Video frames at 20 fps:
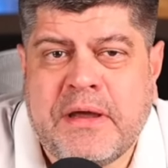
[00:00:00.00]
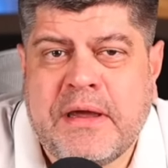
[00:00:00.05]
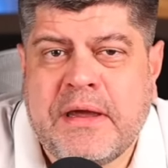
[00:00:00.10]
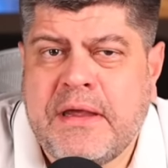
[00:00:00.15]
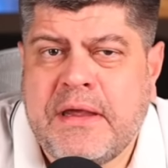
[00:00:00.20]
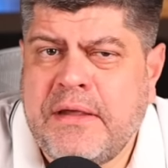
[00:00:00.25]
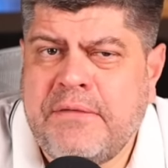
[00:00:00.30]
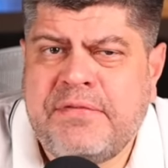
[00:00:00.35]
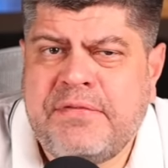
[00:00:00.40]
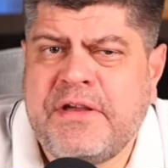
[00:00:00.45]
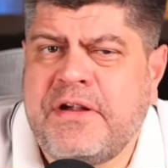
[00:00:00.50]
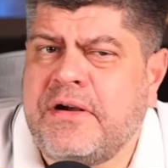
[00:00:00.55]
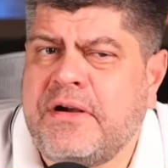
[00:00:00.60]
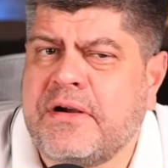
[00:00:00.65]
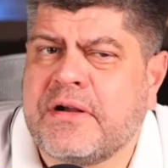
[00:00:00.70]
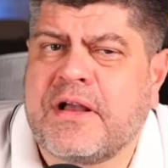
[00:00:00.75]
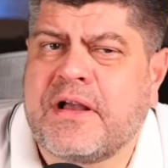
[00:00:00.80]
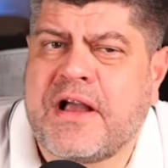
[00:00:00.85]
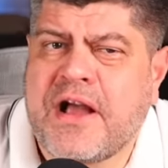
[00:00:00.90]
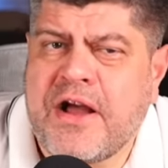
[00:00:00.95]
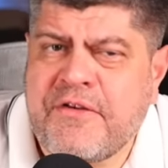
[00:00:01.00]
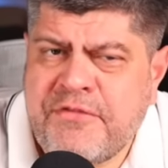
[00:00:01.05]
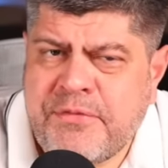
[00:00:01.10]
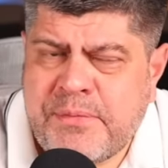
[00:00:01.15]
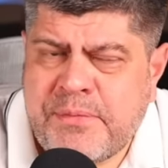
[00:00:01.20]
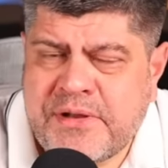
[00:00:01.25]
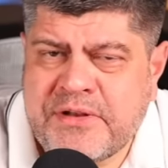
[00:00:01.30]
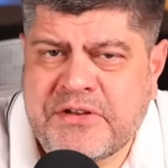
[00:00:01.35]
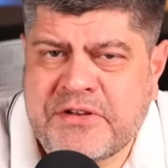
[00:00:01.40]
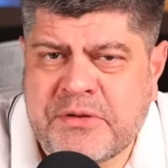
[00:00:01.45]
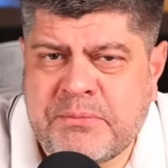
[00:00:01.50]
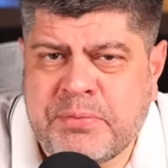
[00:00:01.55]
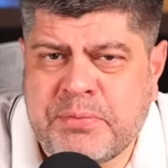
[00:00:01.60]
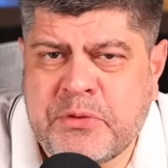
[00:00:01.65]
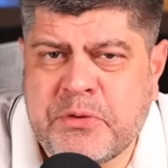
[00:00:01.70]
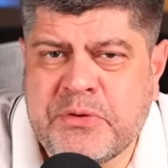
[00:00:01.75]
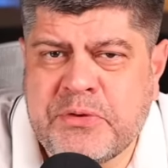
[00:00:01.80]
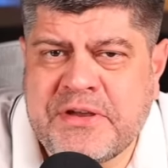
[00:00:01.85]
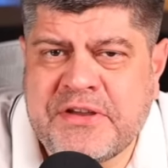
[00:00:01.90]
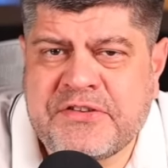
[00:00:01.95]
if they are government
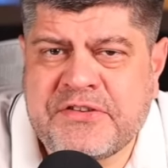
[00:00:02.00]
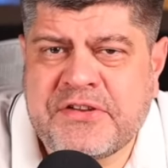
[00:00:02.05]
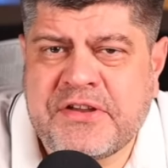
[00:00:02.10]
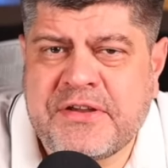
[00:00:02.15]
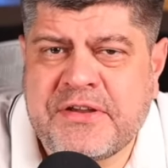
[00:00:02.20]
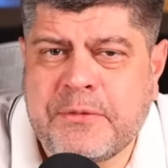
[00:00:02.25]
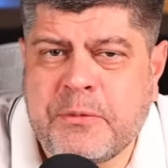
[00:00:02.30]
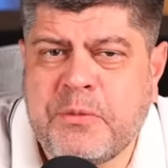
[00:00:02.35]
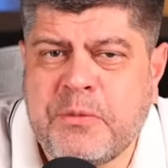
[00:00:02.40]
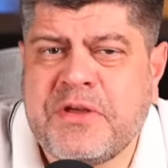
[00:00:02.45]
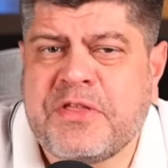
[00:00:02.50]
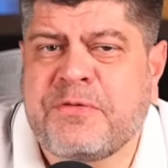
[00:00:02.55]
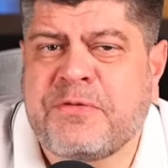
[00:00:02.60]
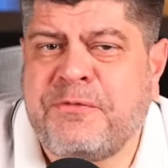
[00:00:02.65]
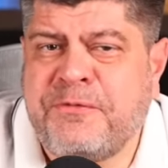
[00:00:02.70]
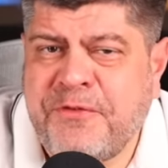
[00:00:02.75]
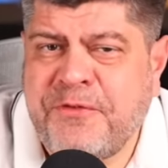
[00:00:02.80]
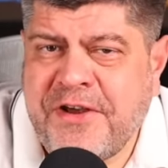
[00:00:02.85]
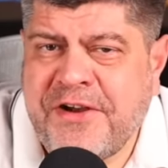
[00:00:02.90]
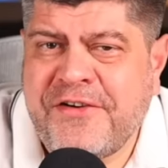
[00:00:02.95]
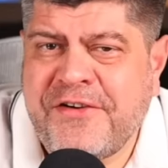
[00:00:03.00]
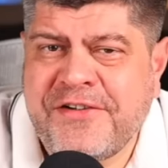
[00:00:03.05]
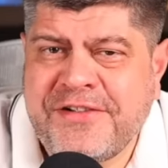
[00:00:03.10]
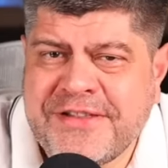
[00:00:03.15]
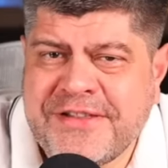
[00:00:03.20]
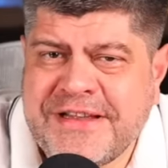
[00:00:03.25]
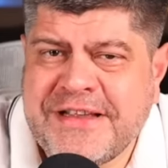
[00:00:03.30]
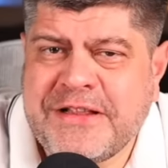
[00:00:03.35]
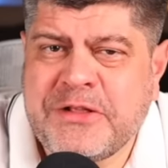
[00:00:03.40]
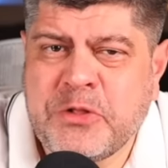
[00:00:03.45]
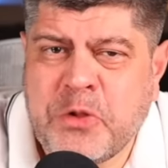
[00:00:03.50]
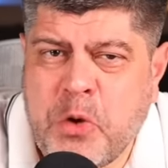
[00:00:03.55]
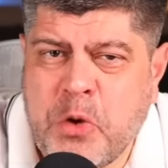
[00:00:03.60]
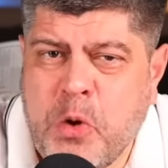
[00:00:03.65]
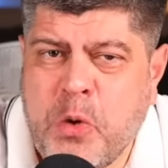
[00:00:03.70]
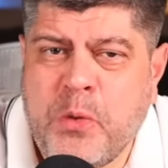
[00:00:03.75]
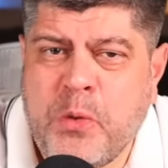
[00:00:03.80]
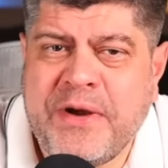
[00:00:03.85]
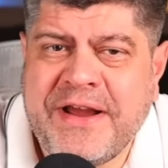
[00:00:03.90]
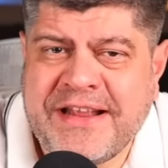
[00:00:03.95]
employees with fairly
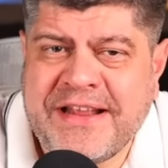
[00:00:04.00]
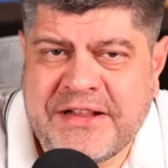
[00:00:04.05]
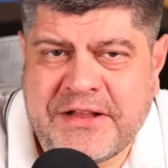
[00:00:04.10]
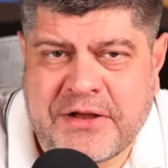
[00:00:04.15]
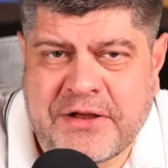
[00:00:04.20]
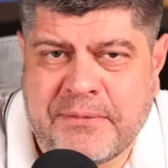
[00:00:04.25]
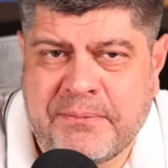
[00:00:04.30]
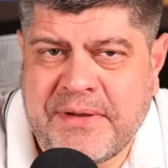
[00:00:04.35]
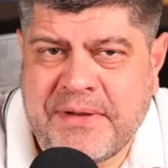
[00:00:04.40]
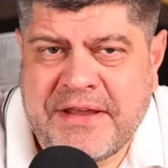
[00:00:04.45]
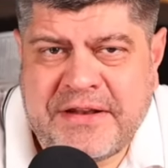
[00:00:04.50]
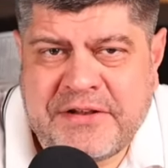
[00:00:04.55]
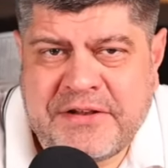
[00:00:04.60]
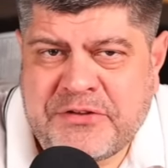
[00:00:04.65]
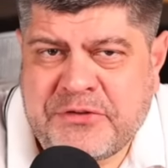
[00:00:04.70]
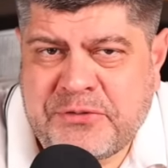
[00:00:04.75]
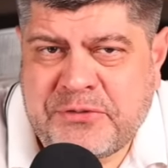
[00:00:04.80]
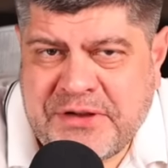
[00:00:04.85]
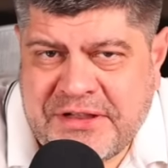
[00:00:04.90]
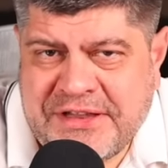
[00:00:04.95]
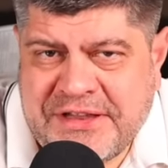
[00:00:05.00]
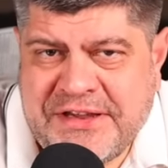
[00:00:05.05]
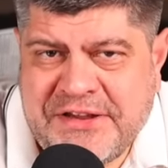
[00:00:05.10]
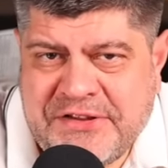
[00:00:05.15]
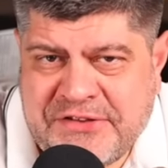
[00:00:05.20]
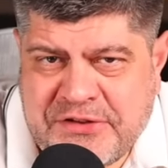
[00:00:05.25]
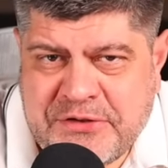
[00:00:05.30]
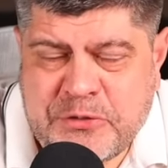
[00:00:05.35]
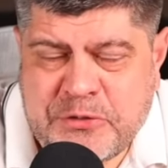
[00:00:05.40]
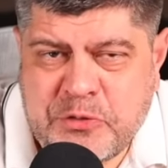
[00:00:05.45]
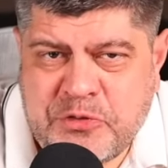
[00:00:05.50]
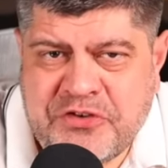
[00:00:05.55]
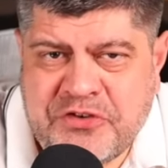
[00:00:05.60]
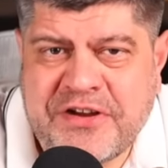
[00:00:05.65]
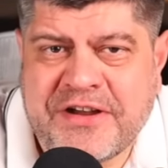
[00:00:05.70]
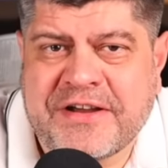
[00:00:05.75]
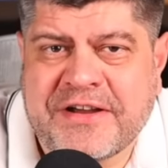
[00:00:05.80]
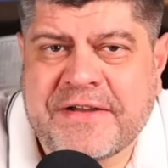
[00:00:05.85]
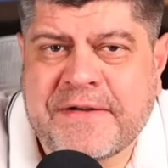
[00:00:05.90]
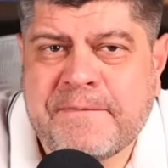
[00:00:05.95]
low income? And it's really easy to
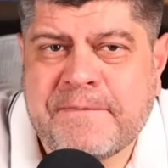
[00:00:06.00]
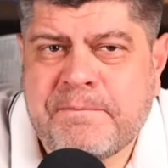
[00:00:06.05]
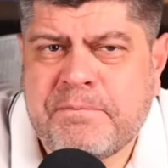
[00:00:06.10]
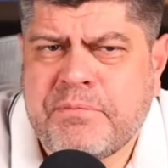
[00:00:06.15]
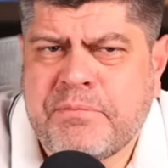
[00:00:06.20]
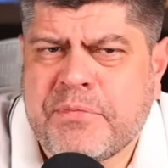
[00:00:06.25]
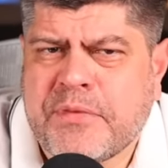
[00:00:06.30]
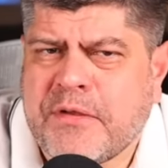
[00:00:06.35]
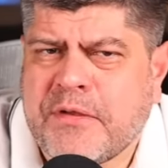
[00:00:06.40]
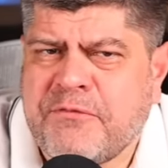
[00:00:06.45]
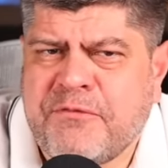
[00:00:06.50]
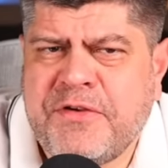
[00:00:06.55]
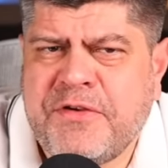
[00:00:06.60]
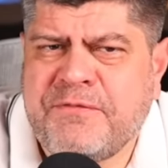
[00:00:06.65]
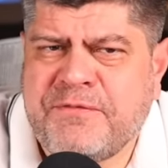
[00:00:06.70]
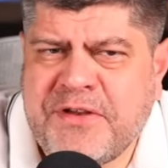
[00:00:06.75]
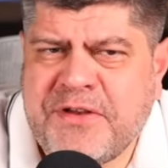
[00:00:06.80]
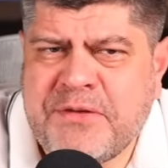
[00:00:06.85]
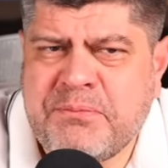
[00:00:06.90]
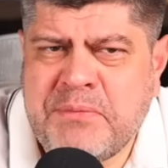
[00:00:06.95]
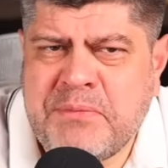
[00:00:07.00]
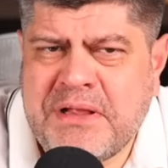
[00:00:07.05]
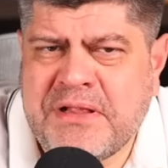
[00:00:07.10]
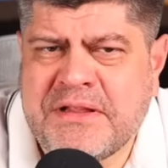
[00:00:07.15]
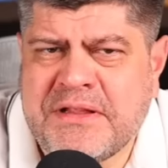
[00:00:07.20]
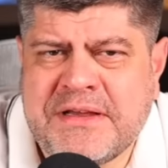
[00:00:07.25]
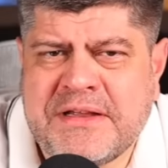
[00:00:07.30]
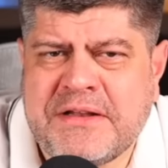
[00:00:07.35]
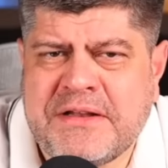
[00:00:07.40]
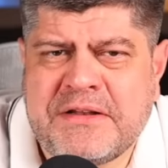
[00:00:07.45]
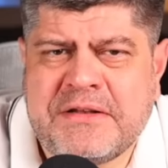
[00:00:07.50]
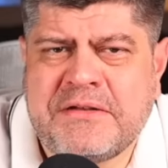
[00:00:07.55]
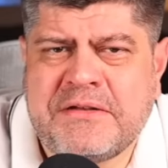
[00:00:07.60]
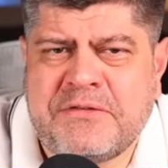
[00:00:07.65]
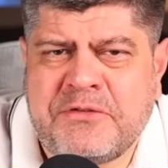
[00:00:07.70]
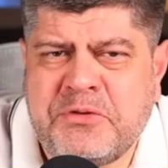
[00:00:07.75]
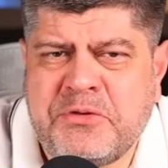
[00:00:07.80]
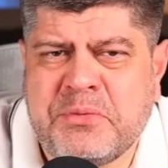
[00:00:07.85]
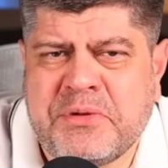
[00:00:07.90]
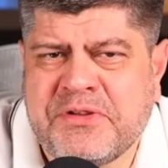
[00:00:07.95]
check. 15 million
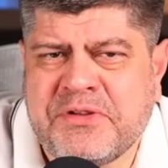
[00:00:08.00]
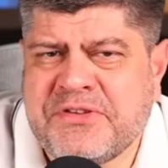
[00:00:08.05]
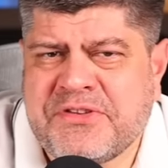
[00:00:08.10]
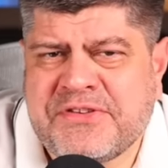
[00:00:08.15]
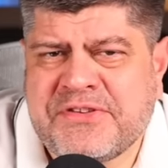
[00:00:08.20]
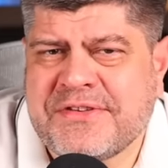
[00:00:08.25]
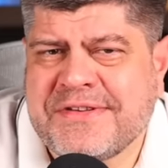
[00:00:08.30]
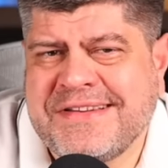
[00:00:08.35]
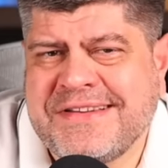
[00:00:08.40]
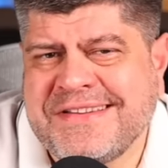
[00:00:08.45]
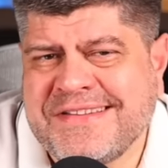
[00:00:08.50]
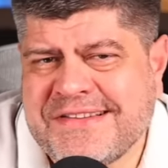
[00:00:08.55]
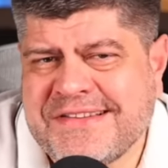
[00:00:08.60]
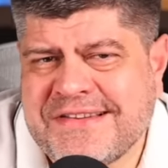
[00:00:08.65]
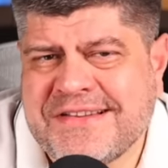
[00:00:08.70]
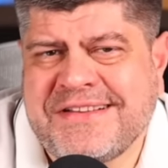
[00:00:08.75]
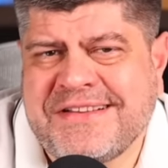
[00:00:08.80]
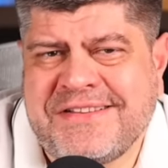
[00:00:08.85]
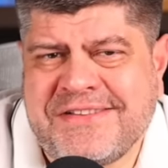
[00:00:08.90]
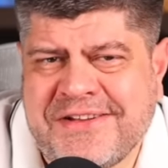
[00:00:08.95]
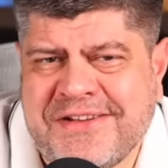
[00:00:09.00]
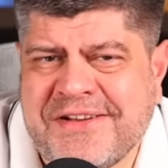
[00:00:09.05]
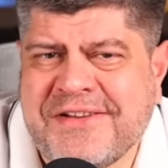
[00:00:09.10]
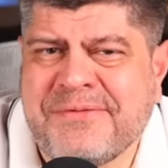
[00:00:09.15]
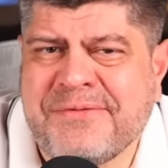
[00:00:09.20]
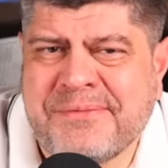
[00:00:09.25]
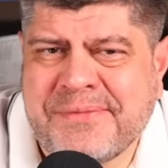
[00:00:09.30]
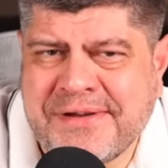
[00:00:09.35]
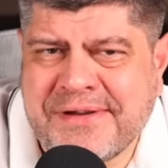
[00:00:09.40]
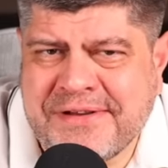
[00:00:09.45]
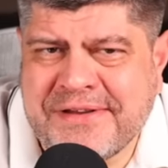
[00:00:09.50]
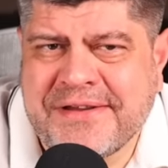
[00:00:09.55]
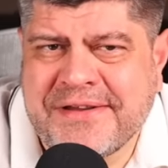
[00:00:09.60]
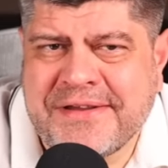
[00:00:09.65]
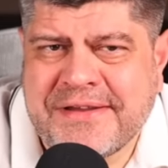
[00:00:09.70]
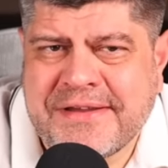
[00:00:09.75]
rubles is a lot of money.